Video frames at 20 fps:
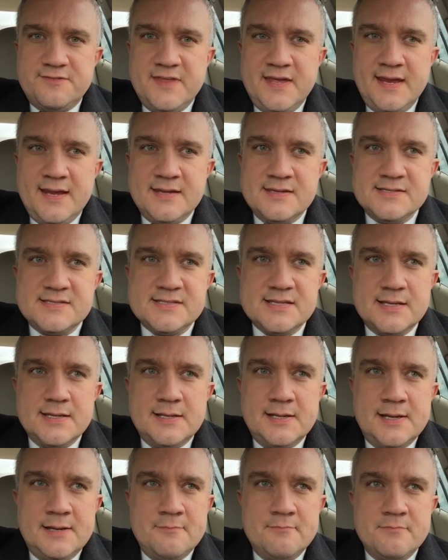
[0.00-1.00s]
things.
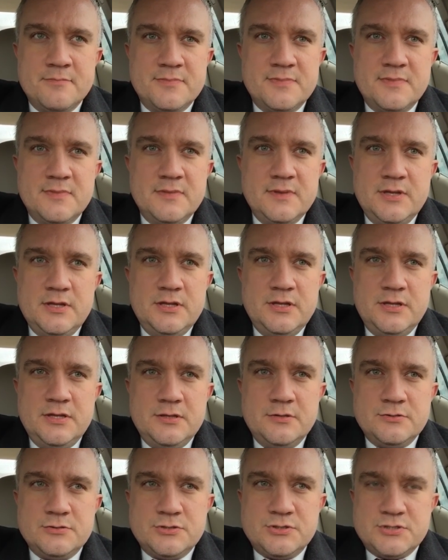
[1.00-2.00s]

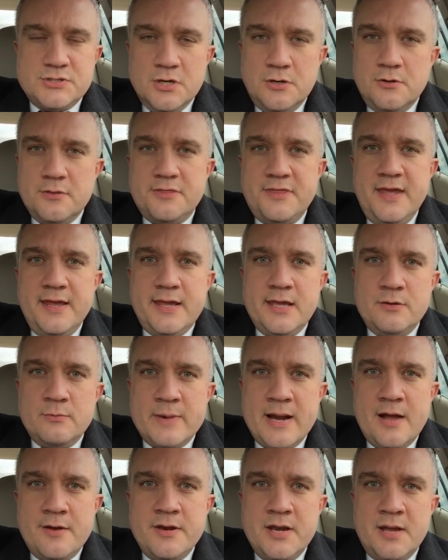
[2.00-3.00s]
Don't think in
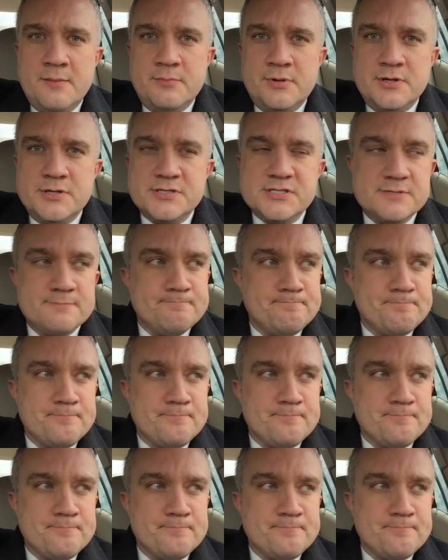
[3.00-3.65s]
round numbers.